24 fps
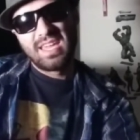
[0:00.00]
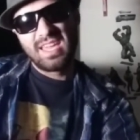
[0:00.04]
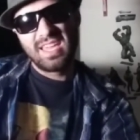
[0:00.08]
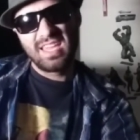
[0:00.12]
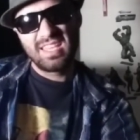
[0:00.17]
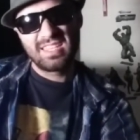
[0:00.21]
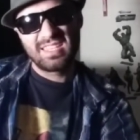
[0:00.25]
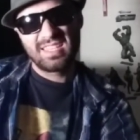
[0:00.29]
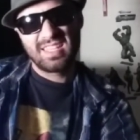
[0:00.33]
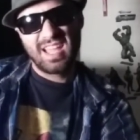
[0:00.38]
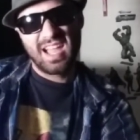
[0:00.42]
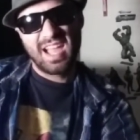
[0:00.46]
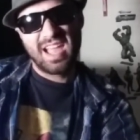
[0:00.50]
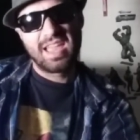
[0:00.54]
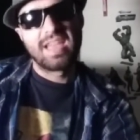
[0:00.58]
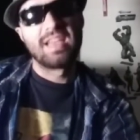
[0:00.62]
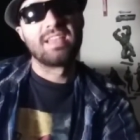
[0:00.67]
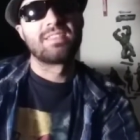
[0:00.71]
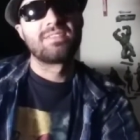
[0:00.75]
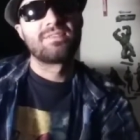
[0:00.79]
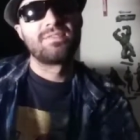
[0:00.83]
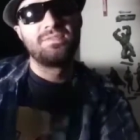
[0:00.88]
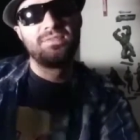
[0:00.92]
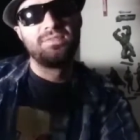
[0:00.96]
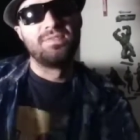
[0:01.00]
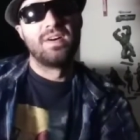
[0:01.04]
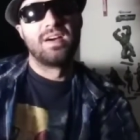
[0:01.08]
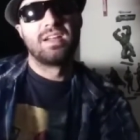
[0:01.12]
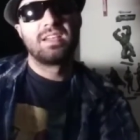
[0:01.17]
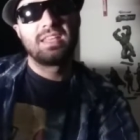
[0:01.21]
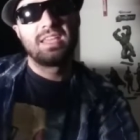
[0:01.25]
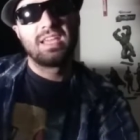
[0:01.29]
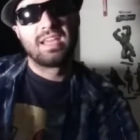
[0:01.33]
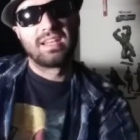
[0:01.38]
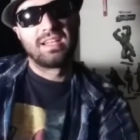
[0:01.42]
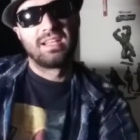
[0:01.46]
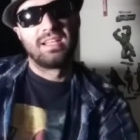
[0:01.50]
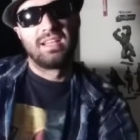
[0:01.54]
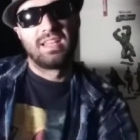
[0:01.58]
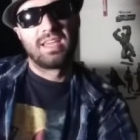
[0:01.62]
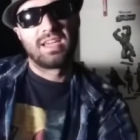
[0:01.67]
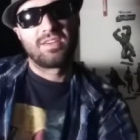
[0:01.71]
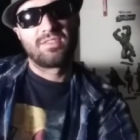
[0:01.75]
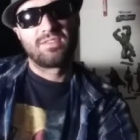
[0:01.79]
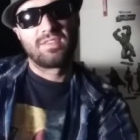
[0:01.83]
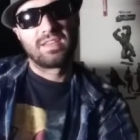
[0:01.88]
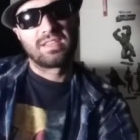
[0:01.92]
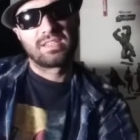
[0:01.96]
This guy is funny and
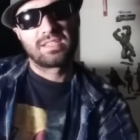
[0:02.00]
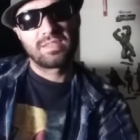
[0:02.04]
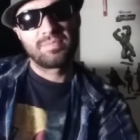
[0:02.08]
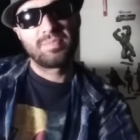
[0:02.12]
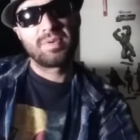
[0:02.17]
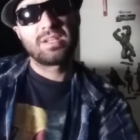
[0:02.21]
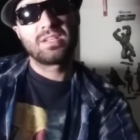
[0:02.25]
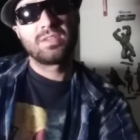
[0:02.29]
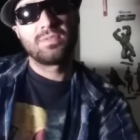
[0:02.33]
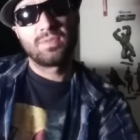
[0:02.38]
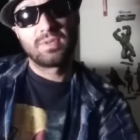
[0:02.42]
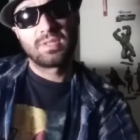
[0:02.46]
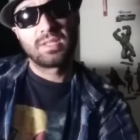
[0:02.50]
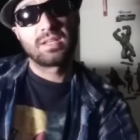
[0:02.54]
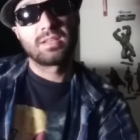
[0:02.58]
hilarious, especially when,